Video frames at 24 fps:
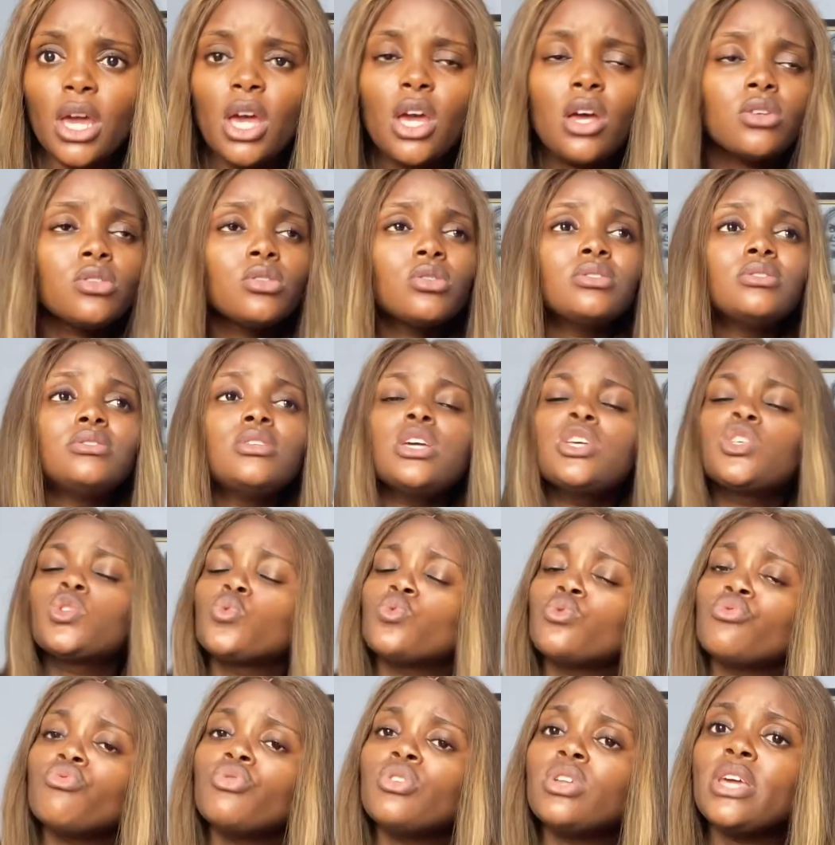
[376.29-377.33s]
So this will
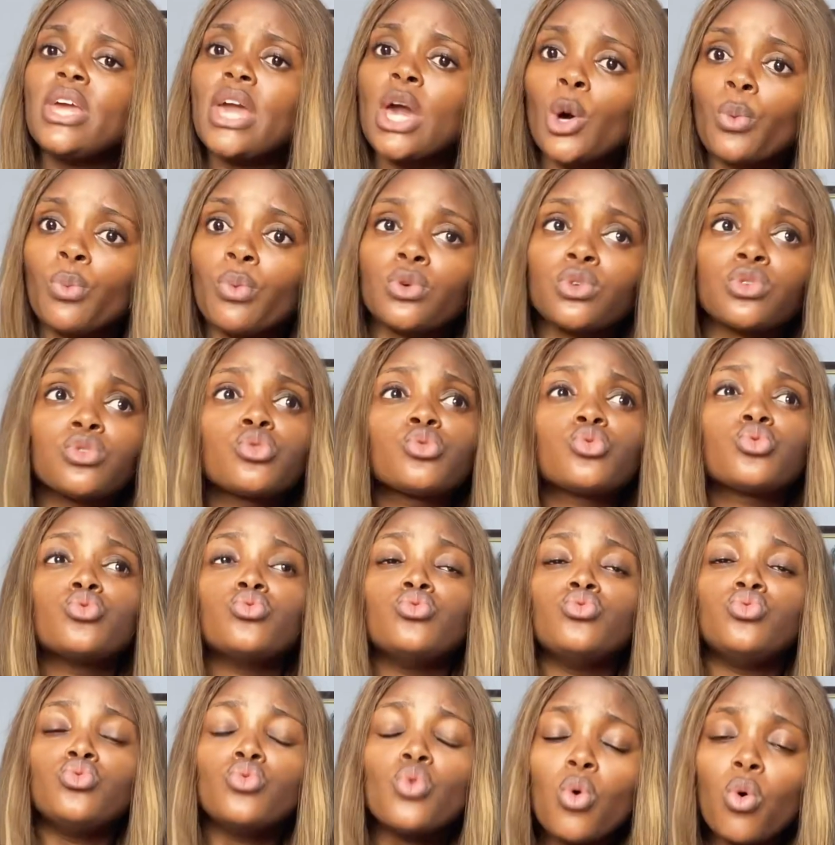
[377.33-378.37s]
really help us to
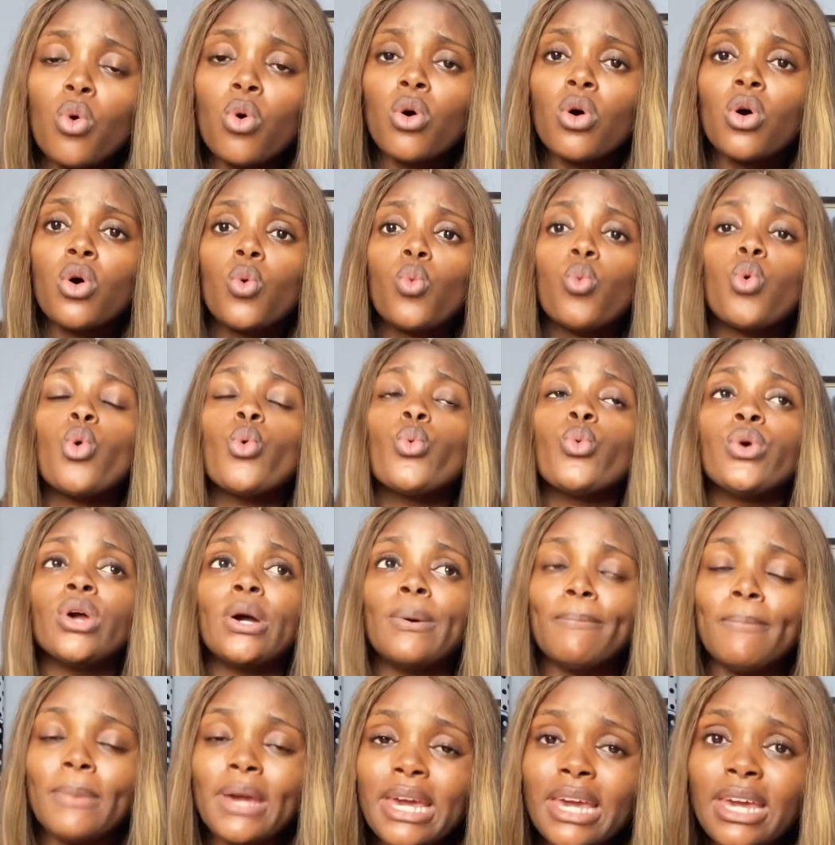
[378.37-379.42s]
know what we are
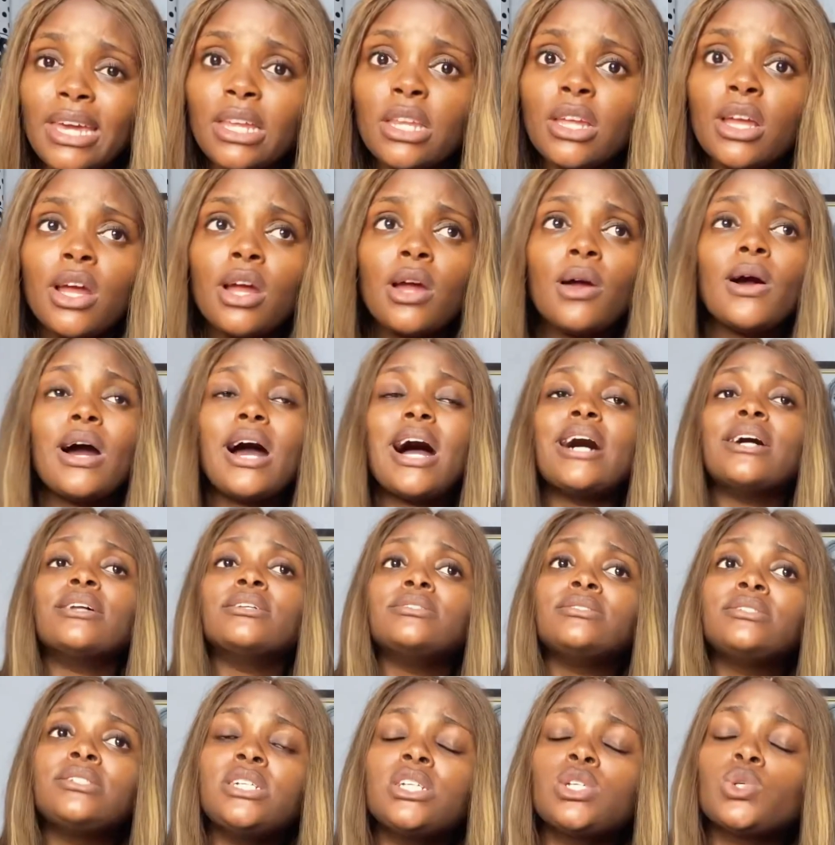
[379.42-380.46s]
making, and
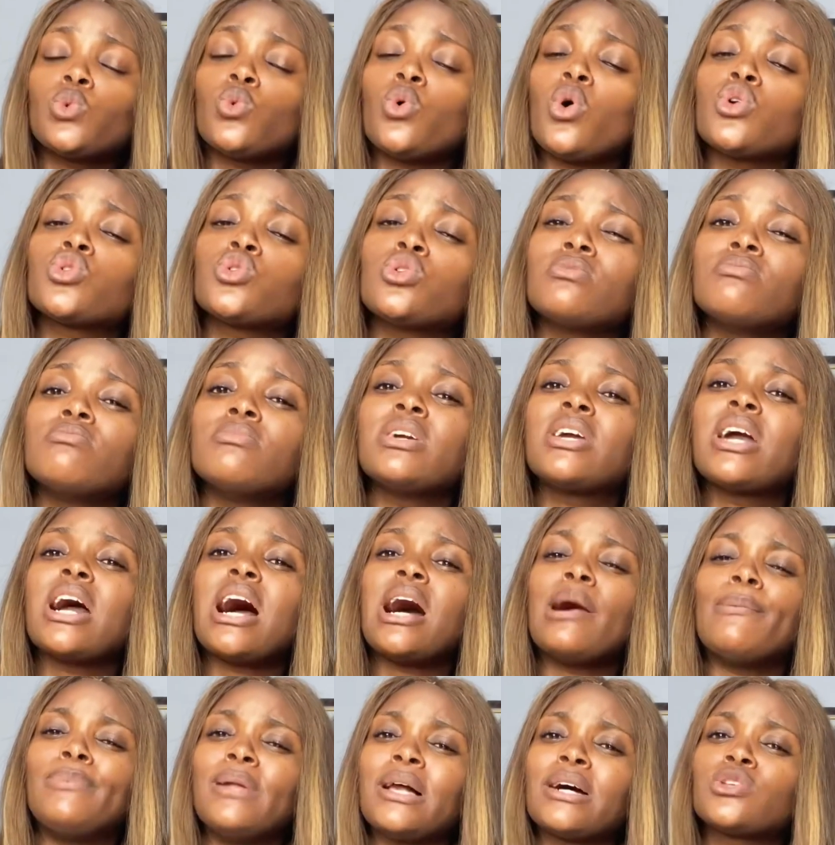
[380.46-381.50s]
this will also make our
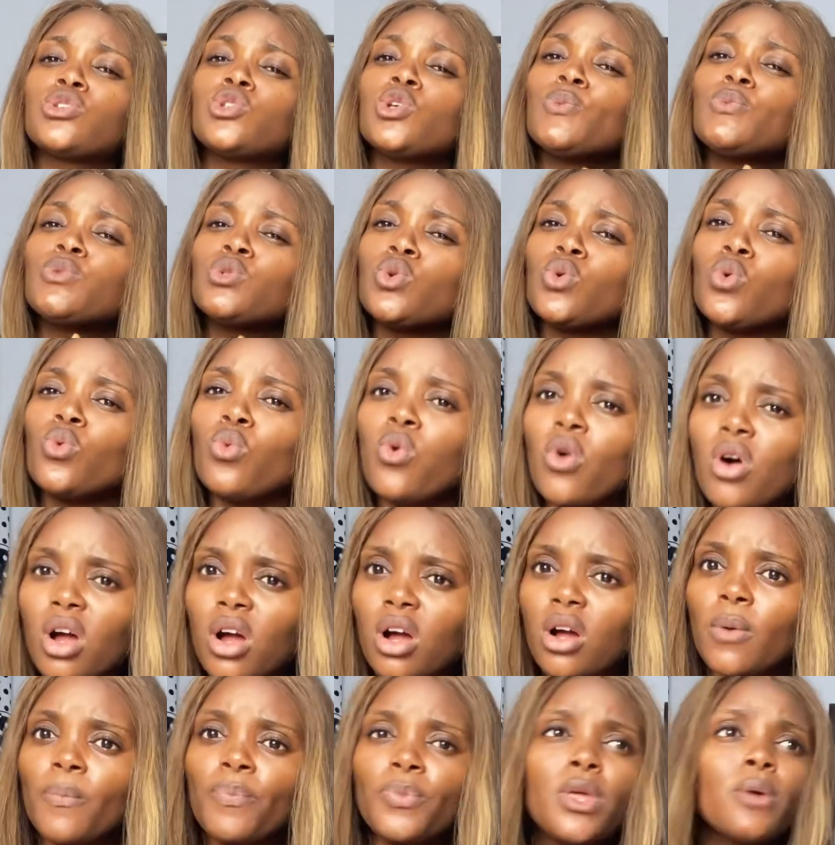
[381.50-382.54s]
black soap to work,
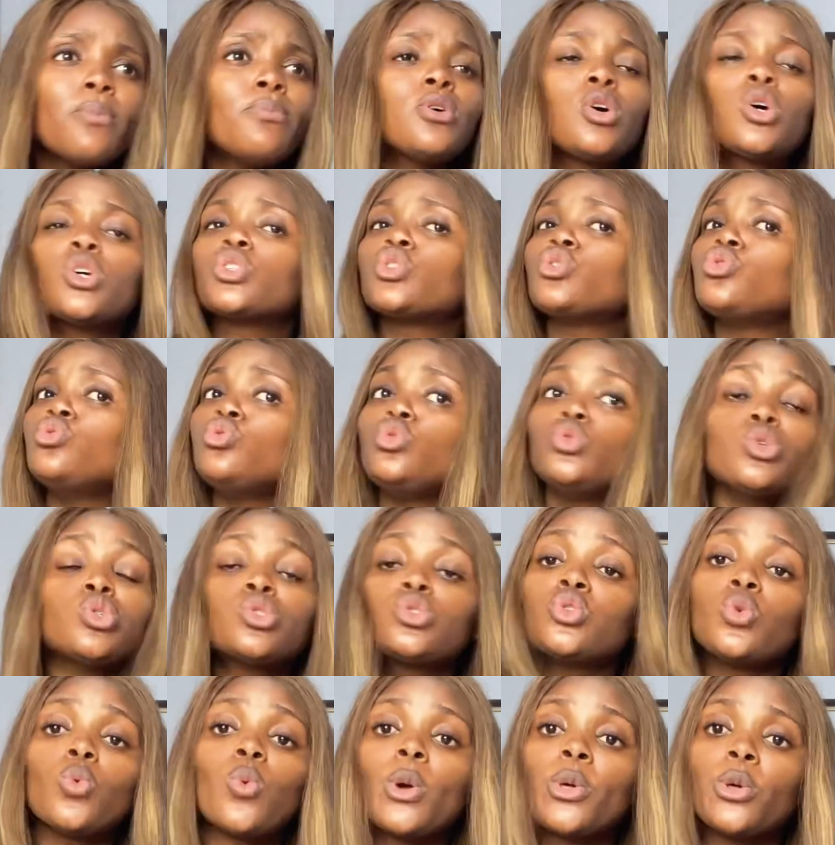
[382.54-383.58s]
because you don't know
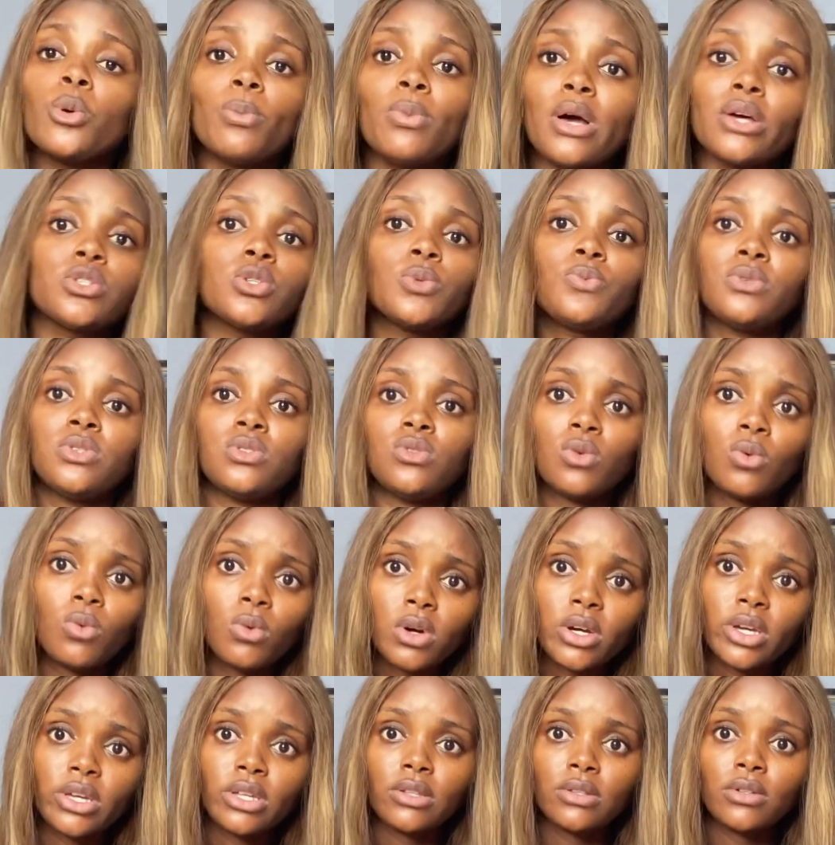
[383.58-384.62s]
why your black soap is not
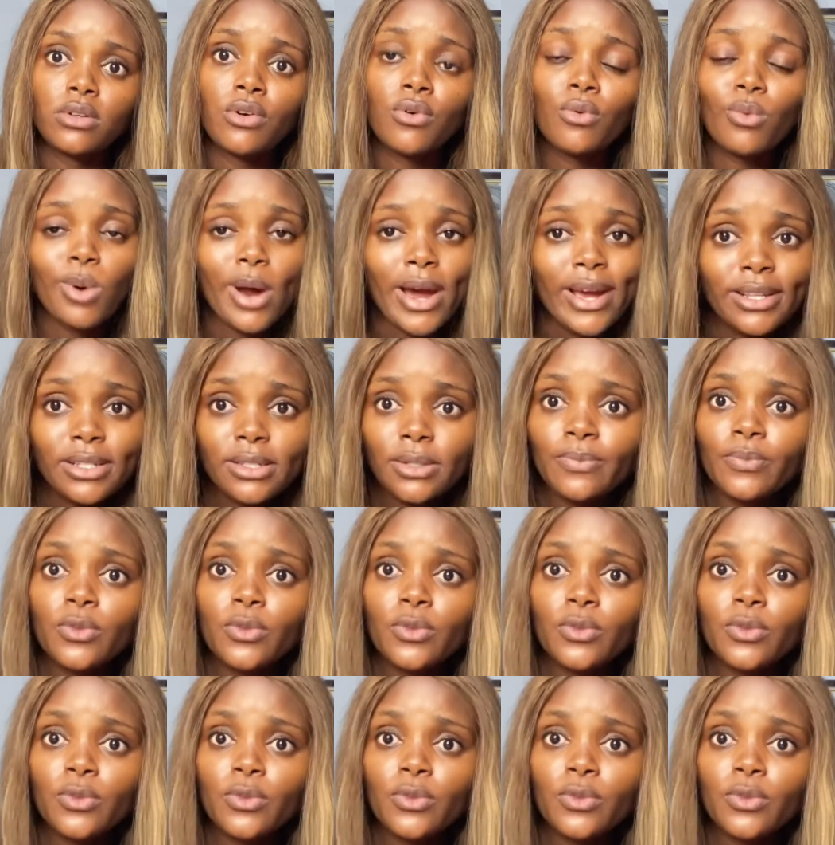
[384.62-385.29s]
working, right?